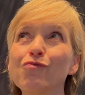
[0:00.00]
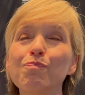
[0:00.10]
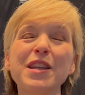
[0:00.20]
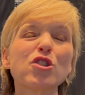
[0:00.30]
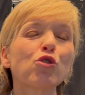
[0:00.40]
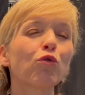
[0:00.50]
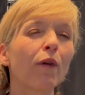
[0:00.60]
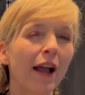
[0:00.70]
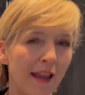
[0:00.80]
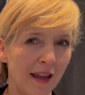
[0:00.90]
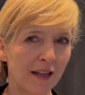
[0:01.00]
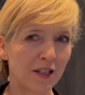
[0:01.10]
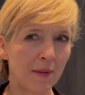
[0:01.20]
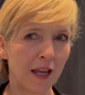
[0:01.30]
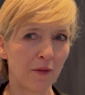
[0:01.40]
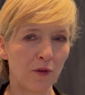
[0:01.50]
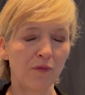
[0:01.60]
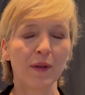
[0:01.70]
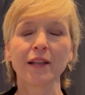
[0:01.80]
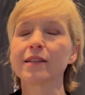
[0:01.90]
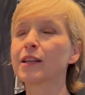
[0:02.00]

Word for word: me trying to make a movement.